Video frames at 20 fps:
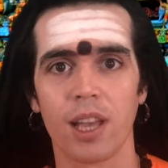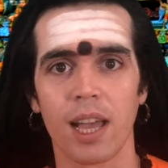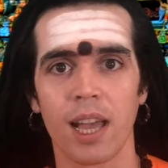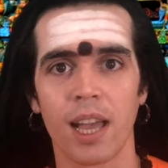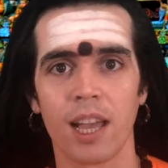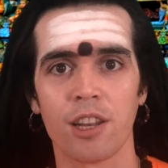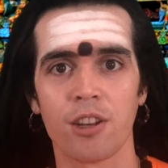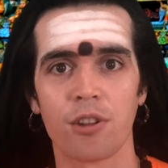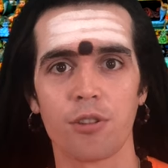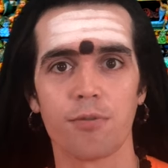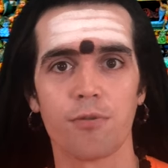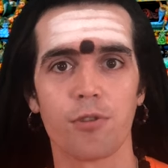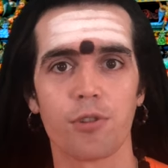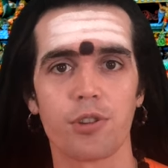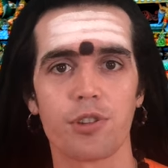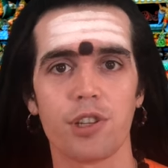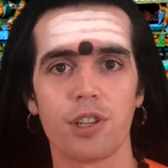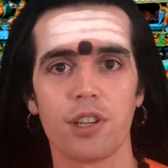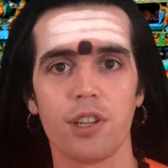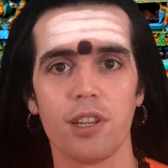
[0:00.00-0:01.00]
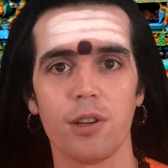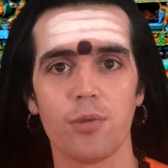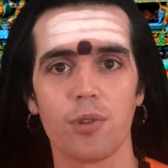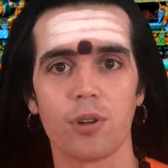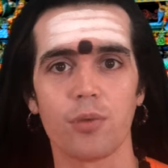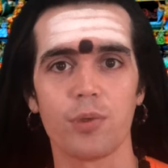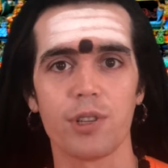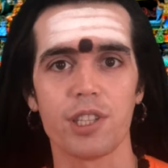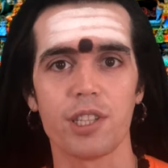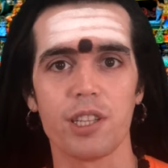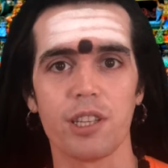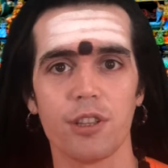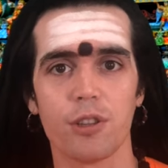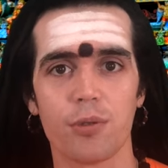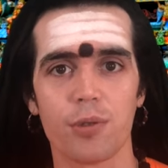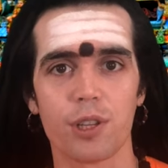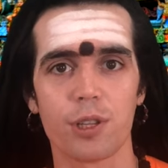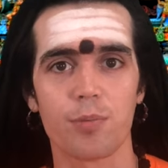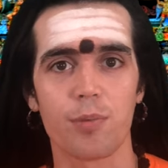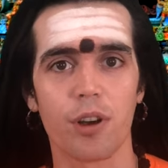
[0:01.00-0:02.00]
And unfortunately, what we see in the
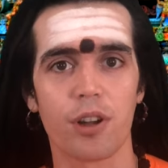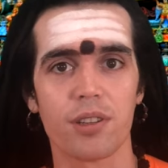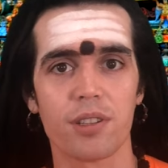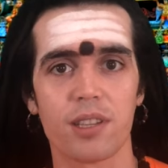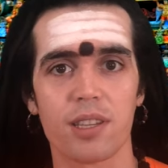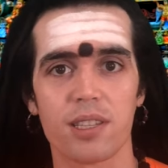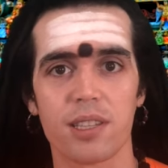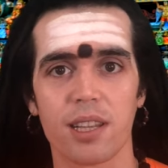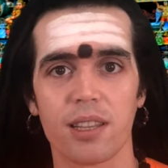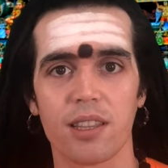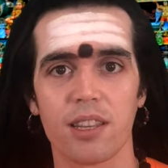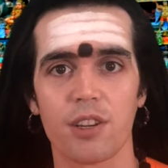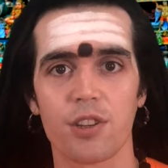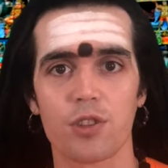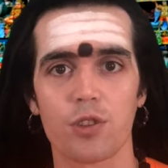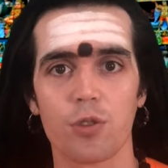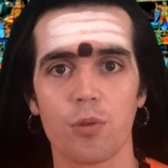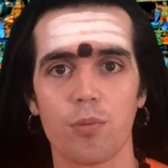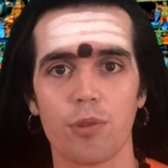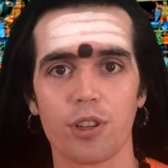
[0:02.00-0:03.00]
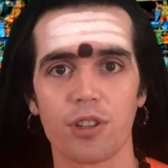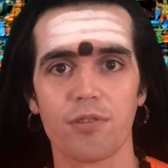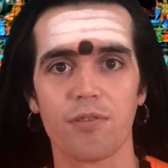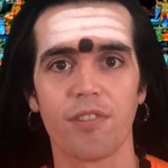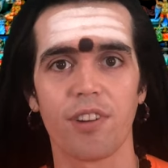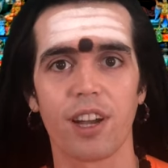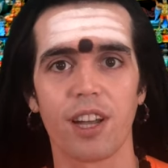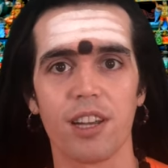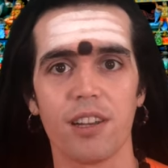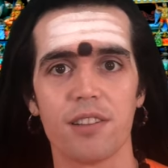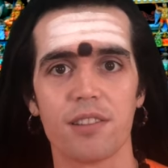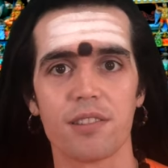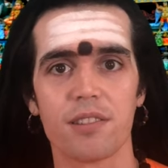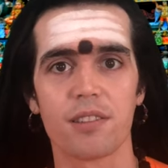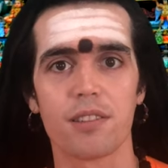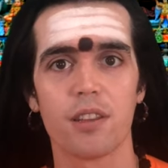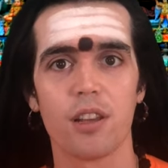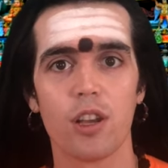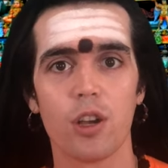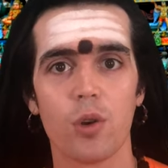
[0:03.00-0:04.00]
response is that there's so much
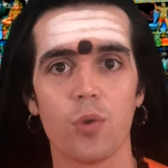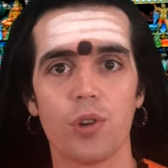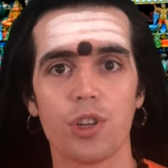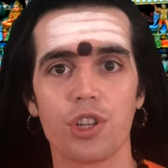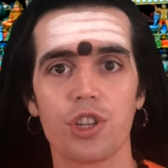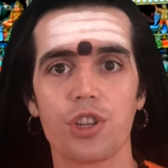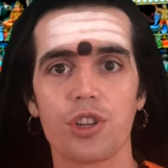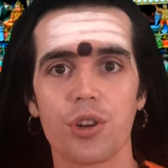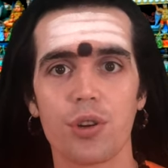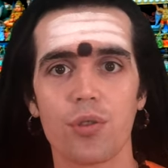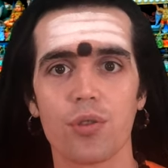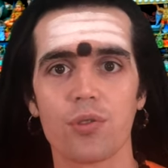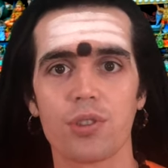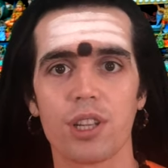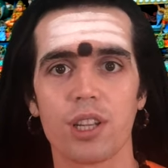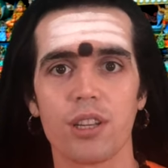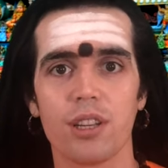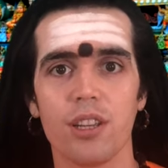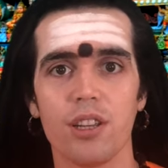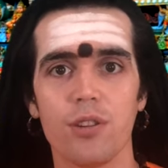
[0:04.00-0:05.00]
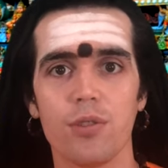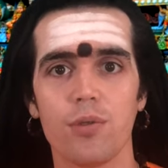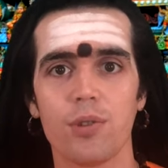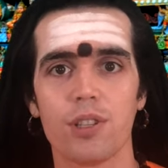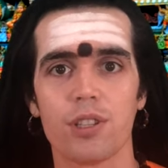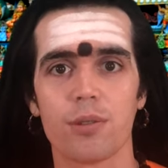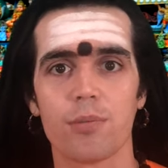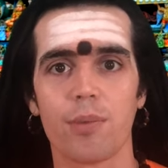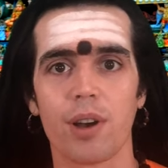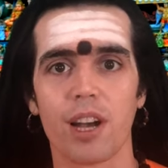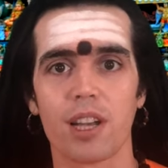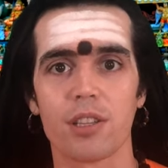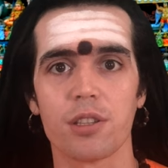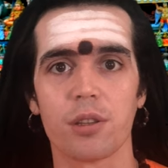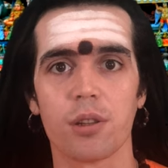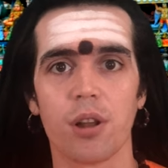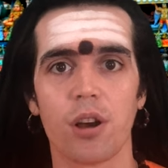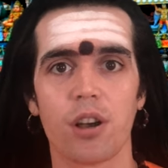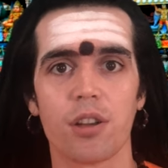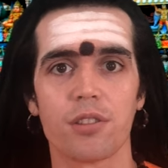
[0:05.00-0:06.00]
violence, which shows that Hinduism has
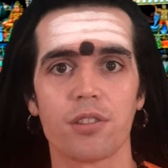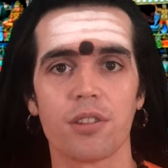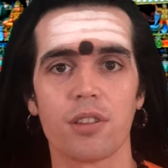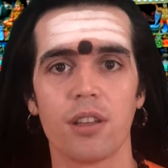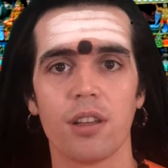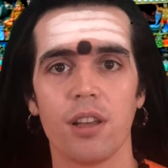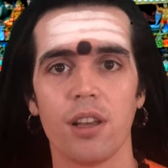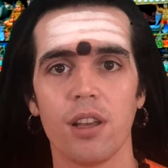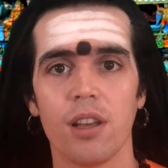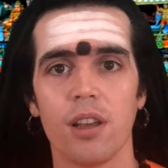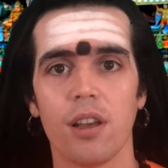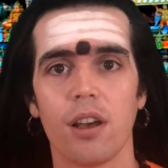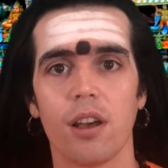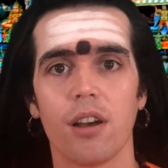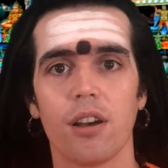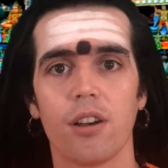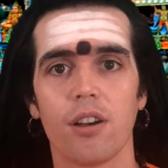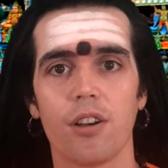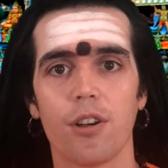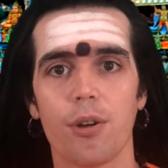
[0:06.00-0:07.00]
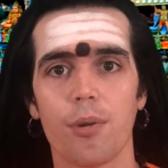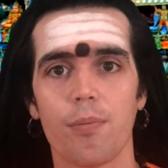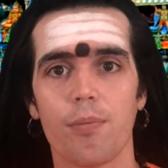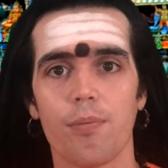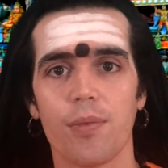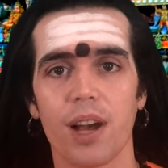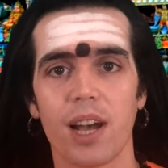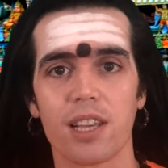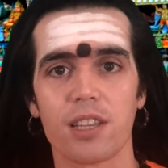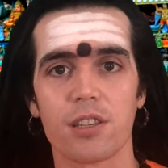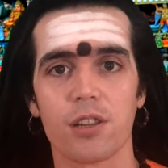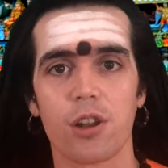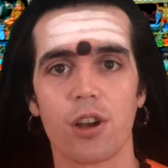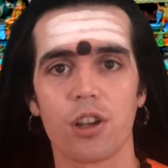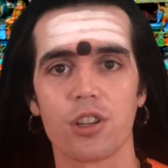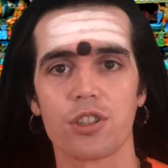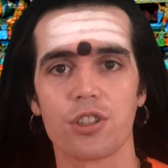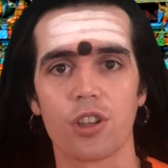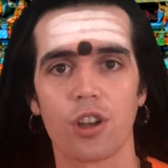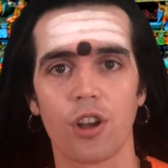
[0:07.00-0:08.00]
lost a
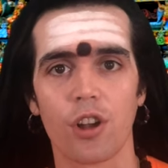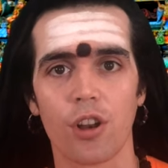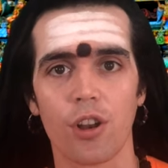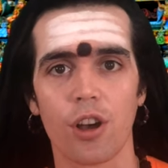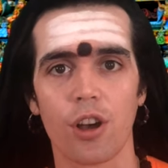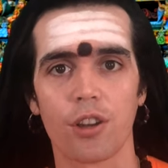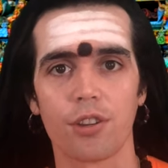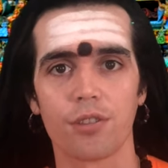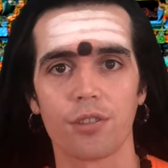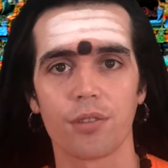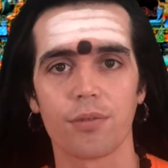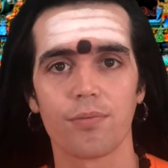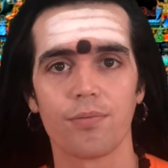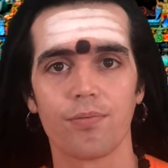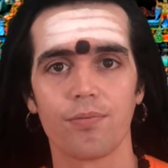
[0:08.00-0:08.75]
lot.